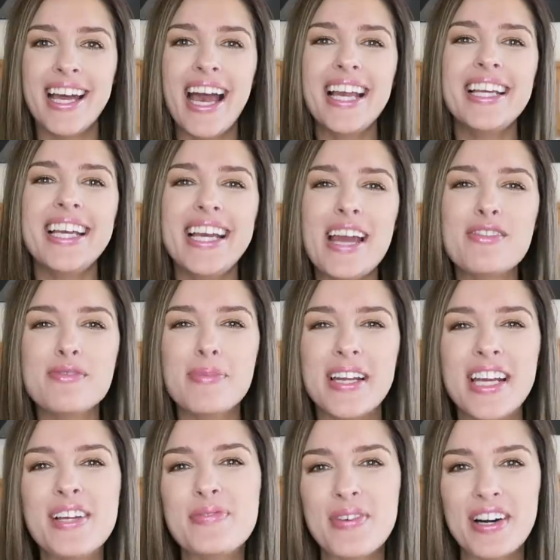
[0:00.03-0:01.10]
Hi
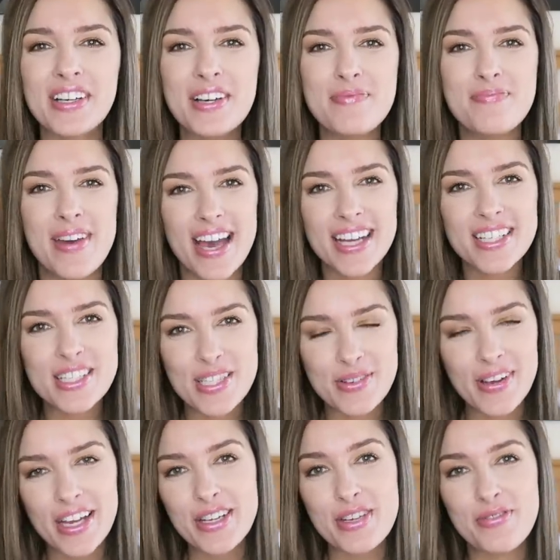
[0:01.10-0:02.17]
everybody and welcome back
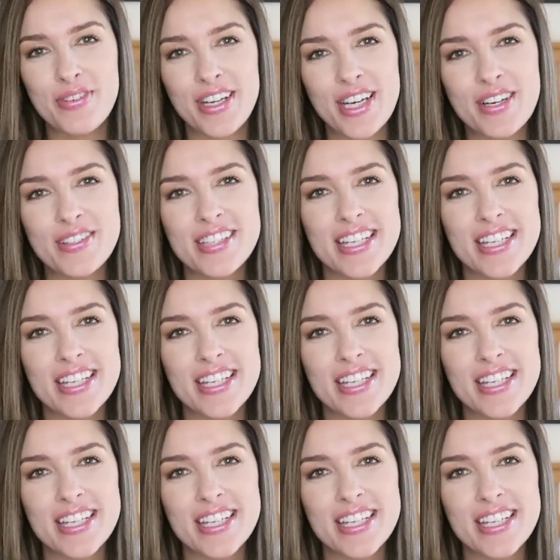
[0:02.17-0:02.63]
to a new video.